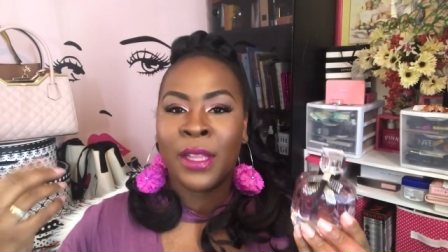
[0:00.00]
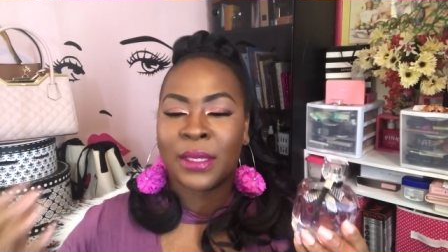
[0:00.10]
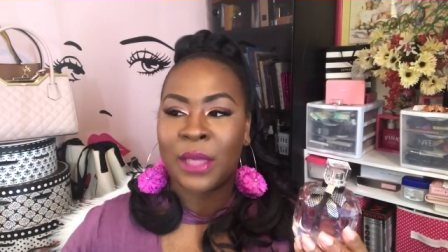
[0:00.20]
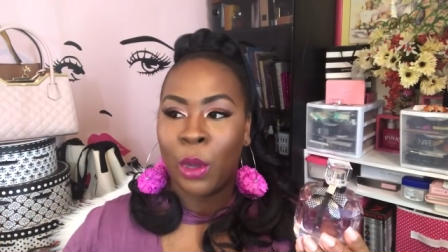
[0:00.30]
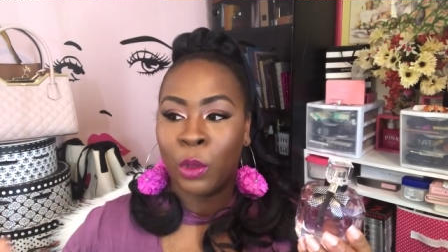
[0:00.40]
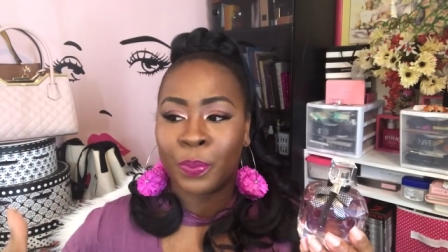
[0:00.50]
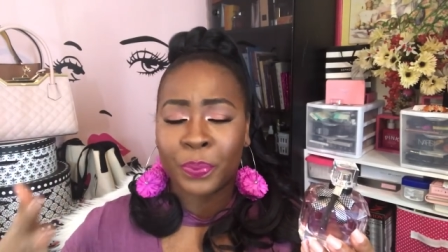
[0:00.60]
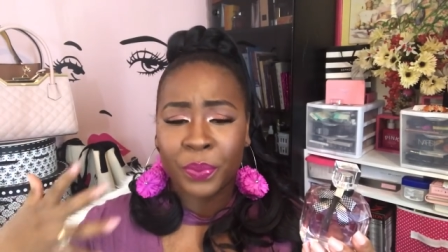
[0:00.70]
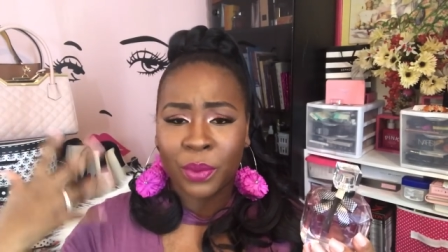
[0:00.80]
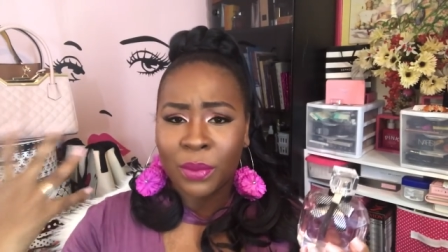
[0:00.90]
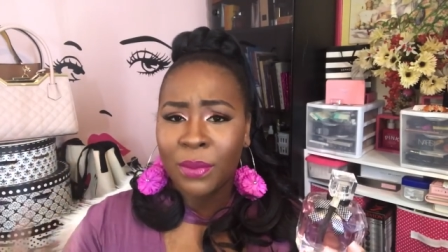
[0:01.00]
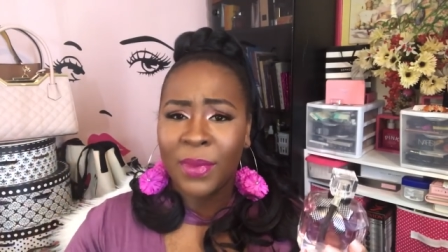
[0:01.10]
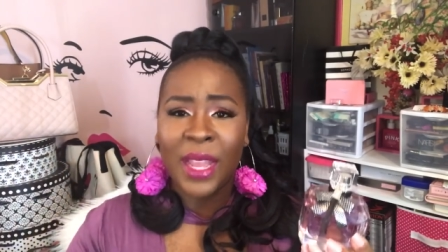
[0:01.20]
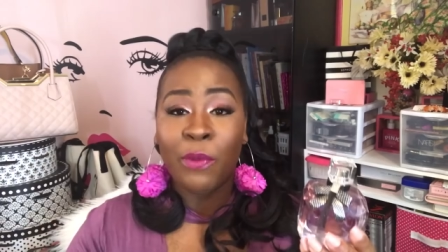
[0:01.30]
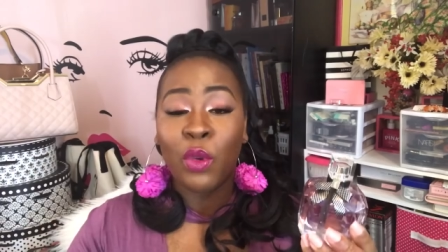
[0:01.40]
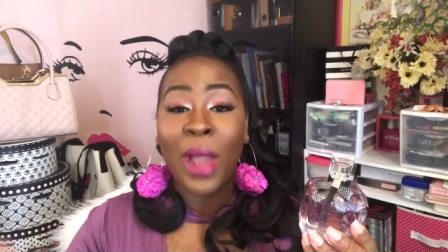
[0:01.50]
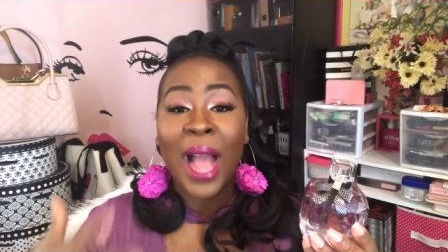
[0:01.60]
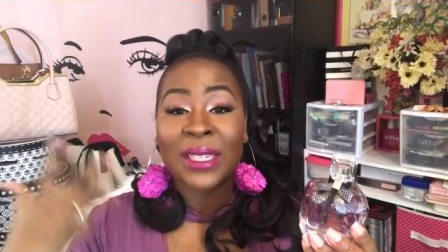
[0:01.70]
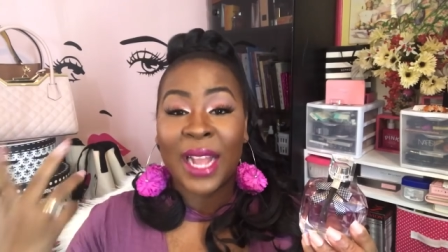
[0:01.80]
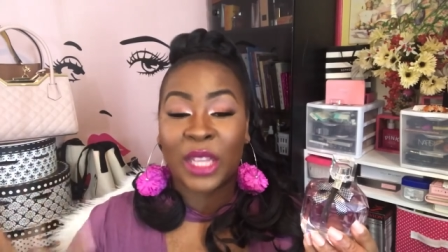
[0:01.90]
So if you
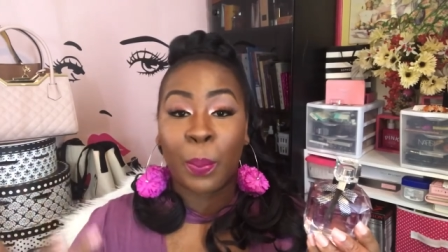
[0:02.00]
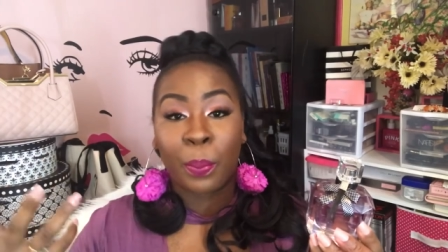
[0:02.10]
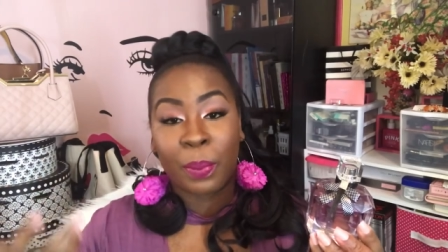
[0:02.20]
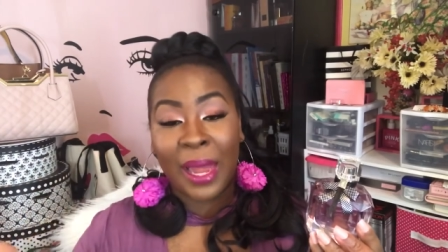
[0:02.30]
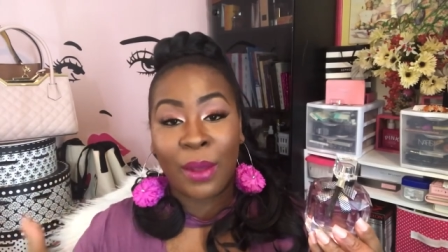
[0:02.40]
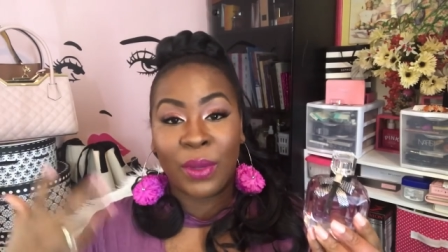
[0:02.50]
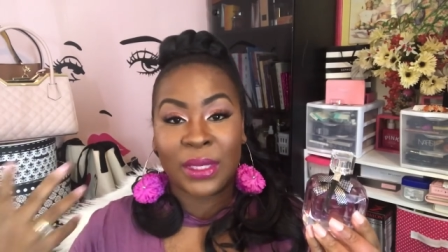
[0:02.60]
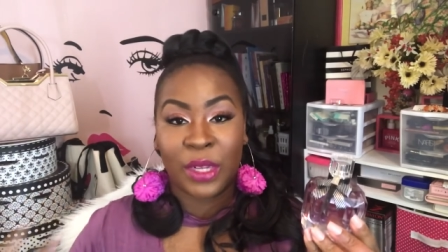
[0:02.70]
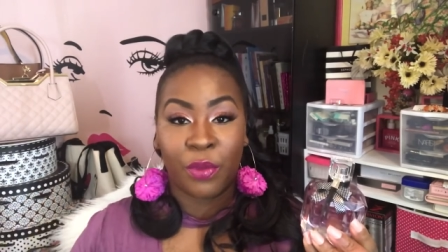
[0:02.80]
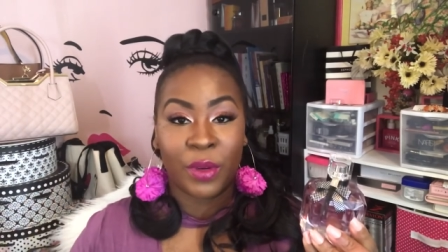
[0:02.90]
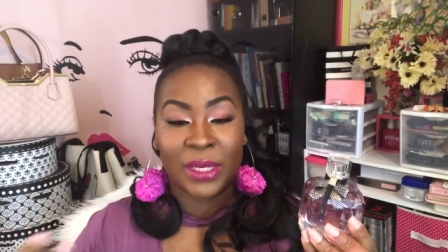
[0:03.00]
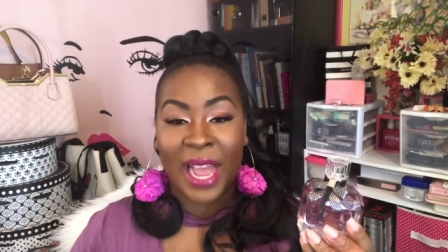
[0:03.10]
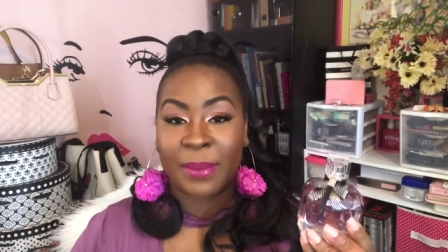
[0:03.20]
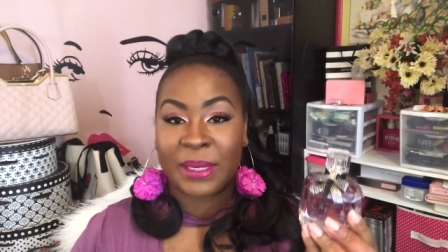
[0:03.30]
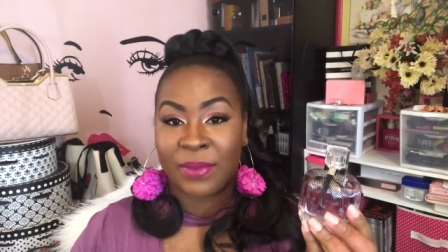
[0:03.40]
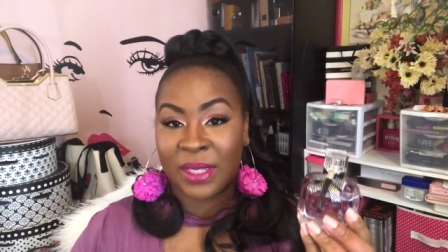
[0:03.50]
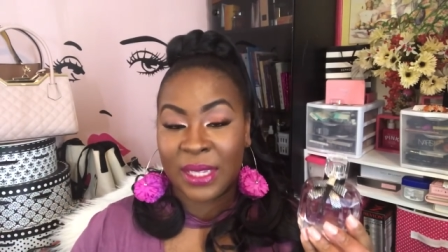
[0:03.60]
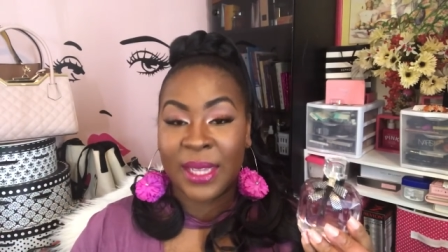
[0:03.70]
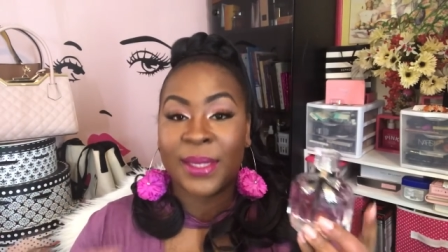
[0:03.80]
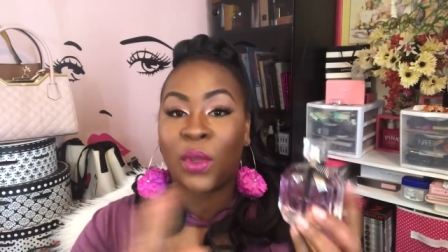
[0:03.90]
guys like to play with different types of
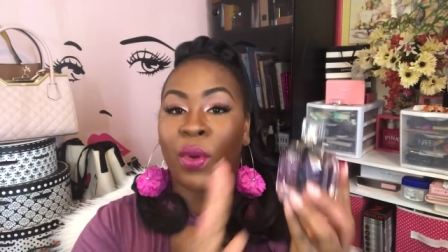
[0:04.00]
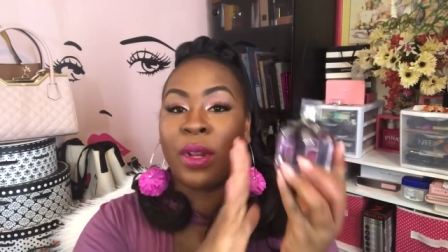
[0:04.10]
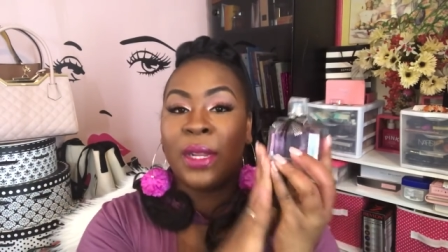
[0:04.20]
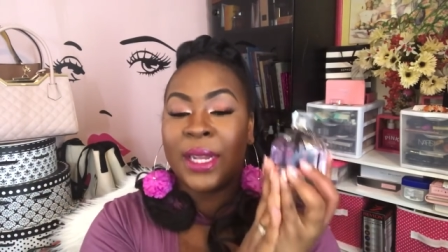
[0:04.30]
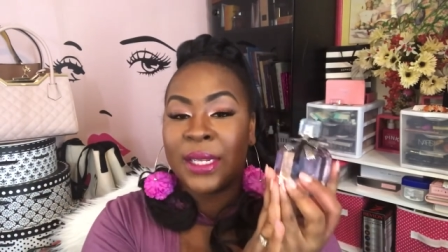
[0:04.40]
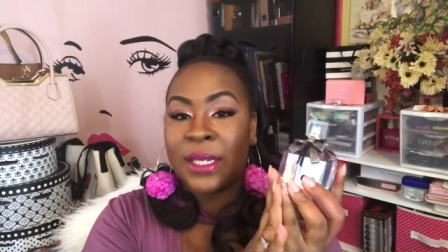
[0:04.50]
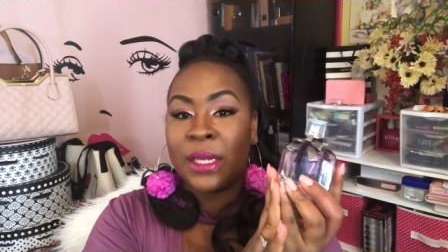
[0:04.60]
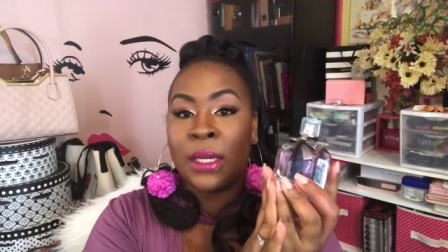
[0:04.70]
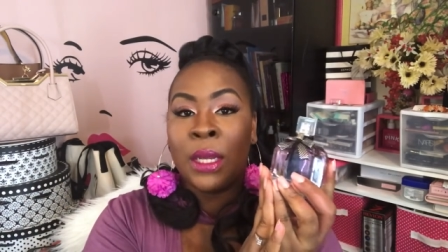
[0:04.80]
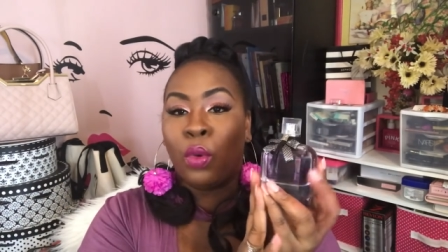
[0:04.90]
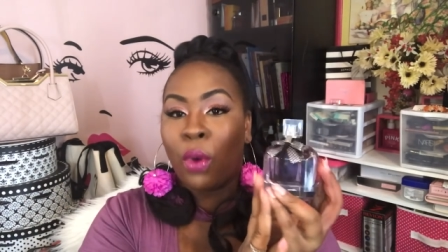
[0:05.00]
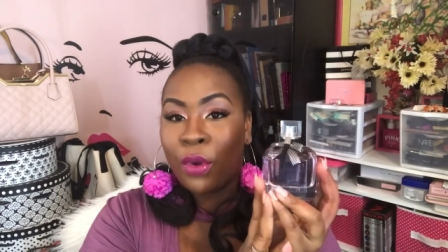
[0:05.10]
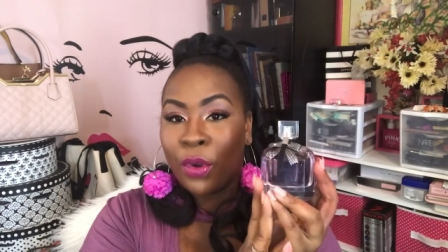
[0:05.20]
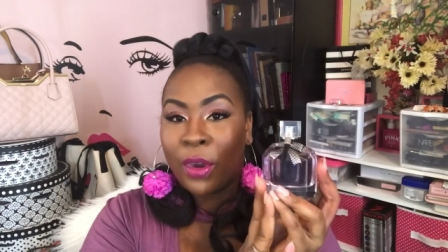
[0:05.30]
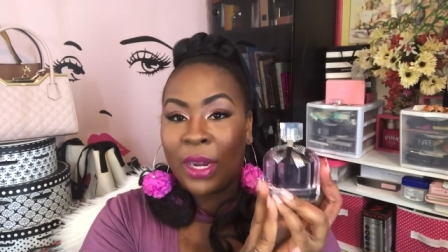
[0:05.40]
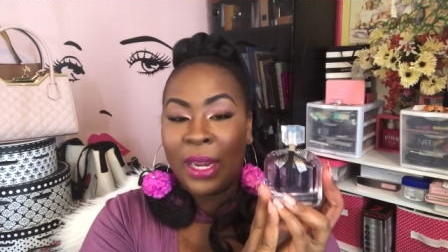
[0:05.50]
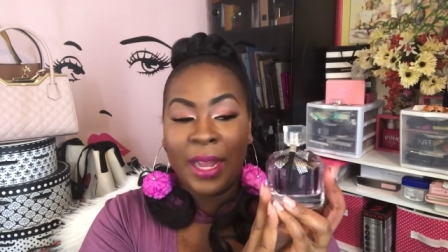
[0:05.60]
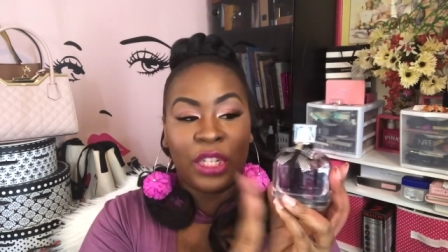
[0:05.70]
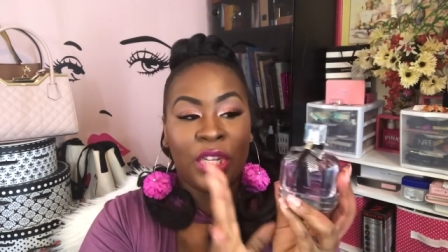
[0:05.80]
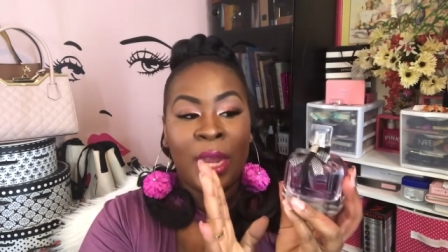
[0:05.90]
scents or you're looking to grow your
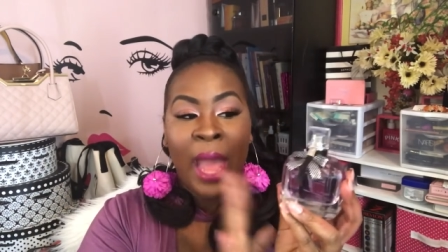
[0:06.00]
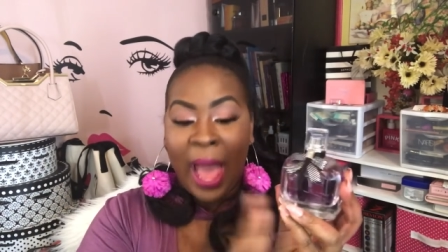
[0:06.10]
collection,